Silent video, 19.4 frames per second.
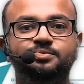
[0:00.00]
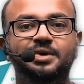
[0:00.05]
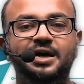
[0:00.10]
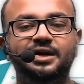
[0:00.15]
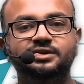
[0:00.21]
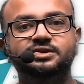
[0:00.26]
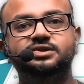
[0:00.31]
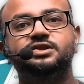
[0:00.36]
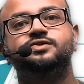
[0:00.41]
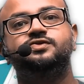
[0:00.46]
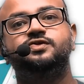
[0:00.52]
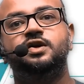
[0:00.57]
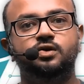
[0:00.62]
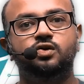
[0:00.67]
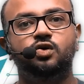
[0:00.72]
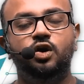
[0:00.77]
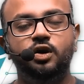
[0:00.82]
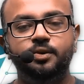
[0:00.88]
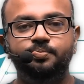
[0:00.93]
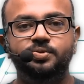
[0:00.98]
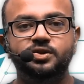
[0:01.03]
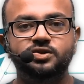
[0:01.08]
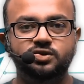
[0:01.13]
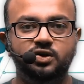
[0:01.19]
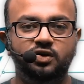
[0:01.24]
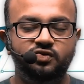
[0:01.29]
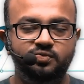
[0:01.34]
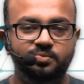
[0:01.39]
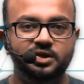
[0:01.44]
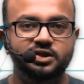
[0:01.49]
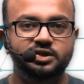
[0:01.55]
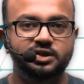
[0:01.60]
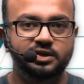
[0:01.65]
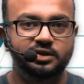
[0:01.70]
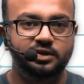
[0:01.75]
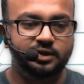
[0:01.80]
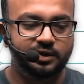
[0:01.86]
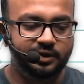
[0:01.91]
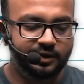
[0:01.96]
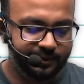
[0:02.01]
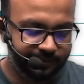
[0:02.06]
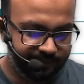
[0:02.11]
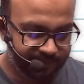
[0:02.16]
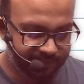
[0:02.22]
massive corpus of machine learning.